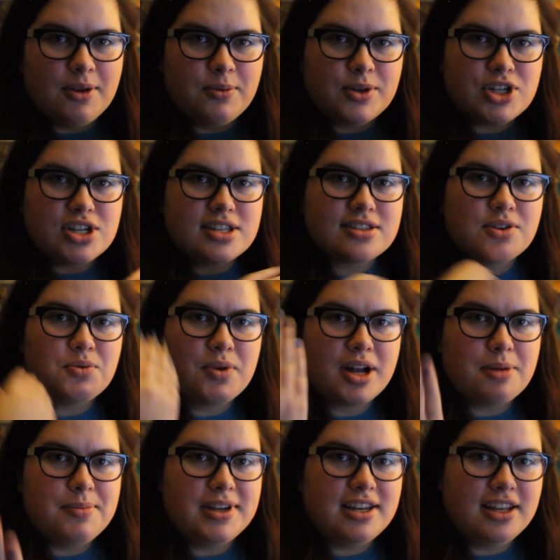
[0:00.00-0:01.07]
which is
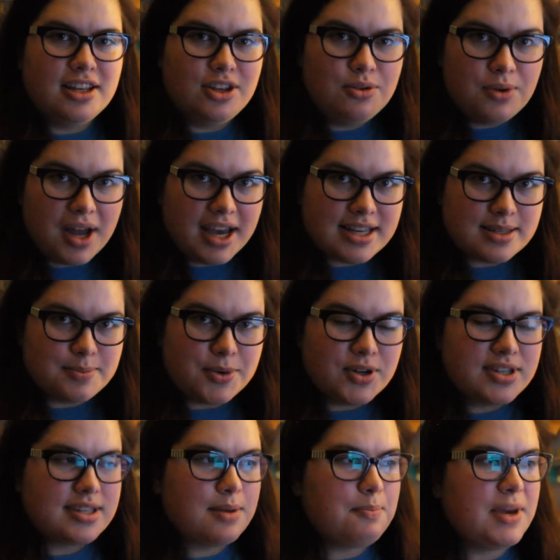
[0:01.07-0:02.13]
recommending you guys
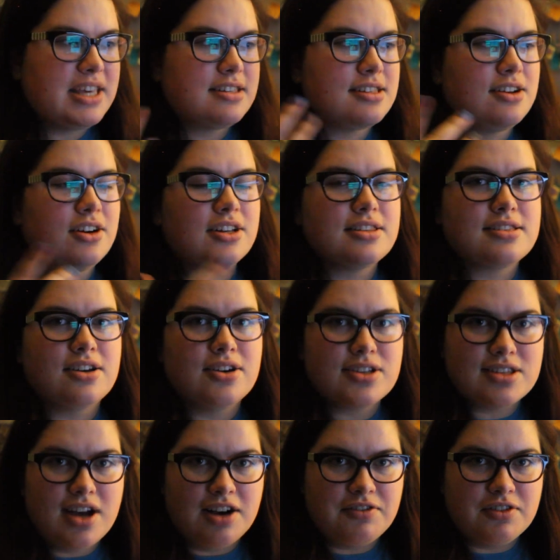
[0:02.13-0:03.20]
books based on
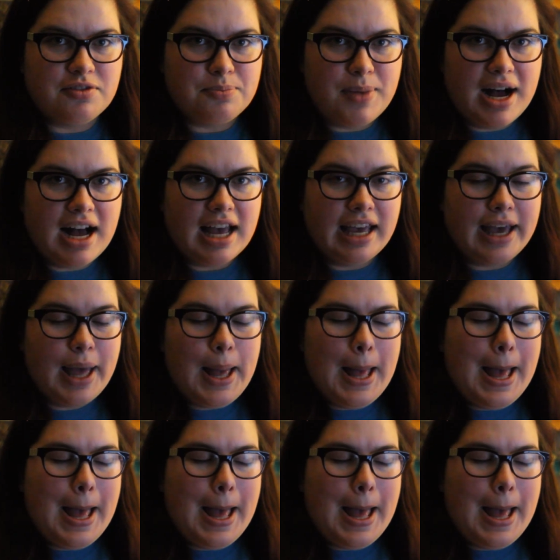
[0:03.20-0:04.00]
songs off of my